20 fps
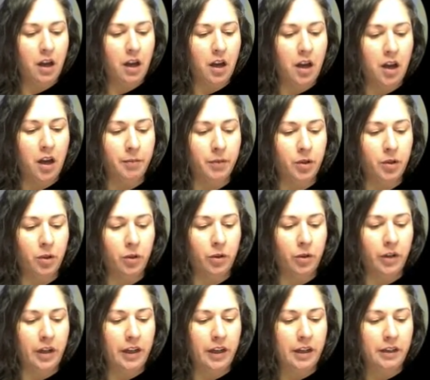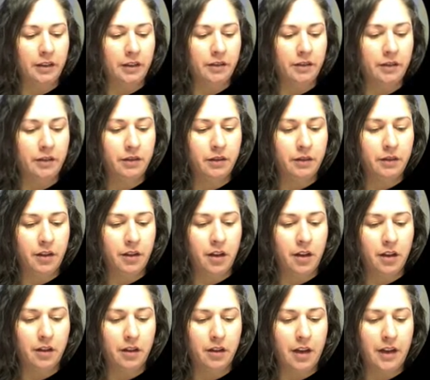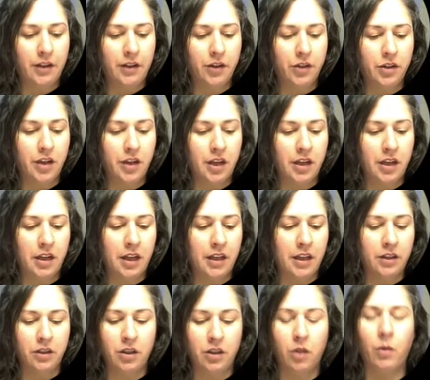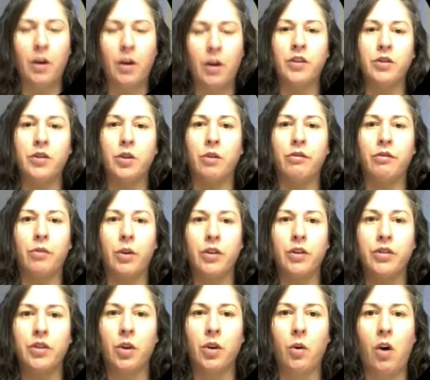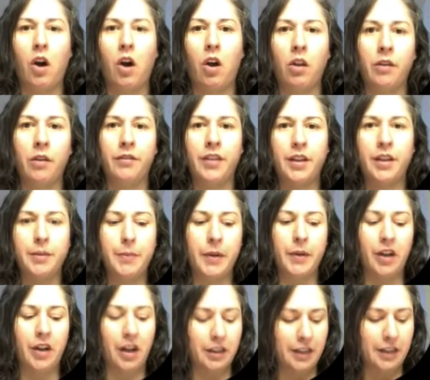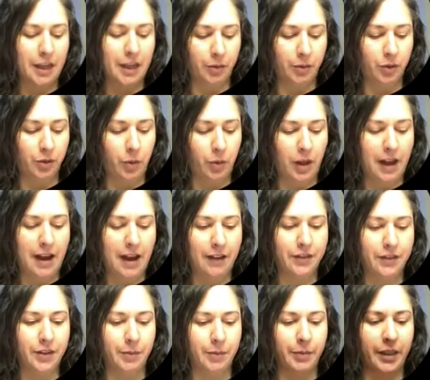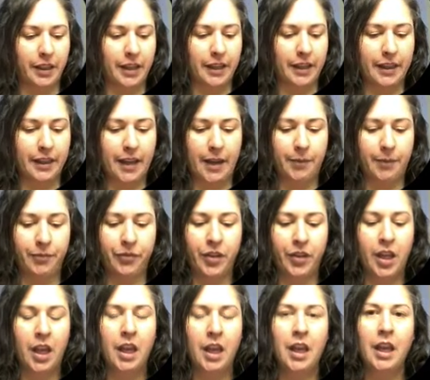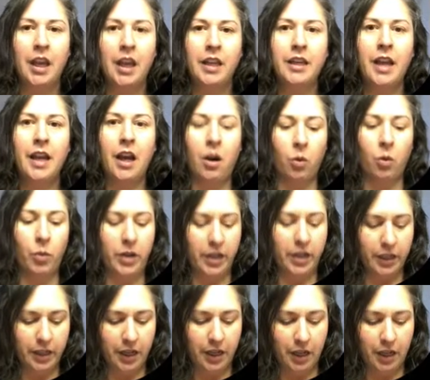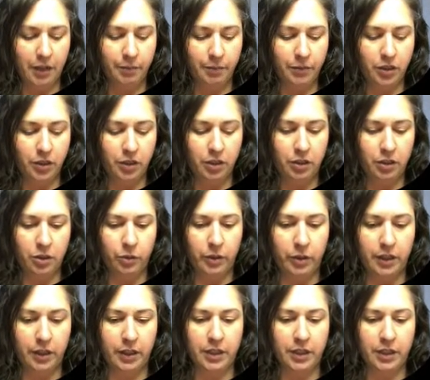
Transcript: Chlorine, nitrogen, and so on and so forth. So all of these periodic tables will have something like that. Now, when it comes to doing this